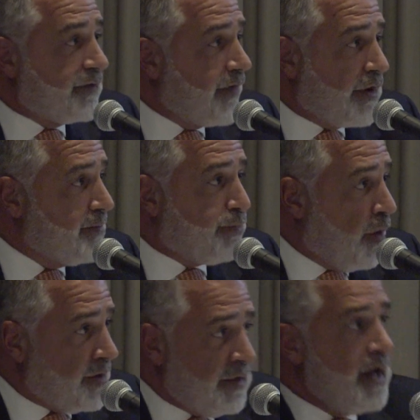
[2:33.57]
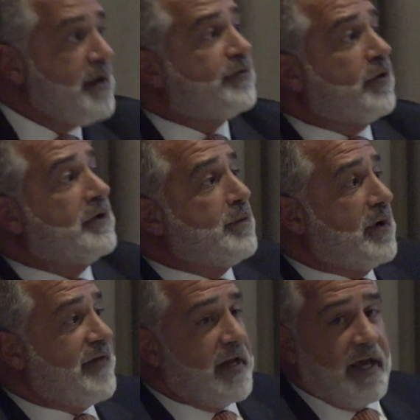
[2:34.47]
are very important. Certainly
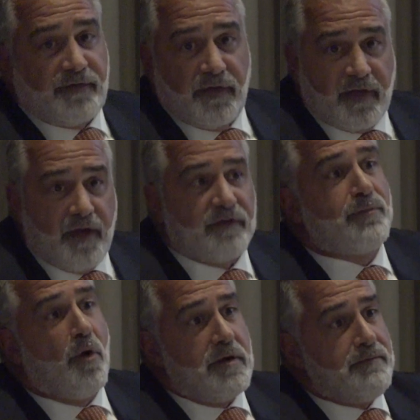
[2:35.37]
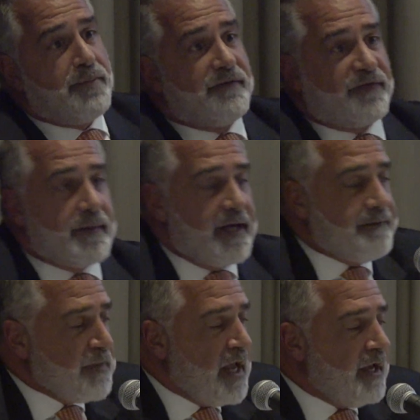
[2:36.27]
what Vinny has to say is important, but from a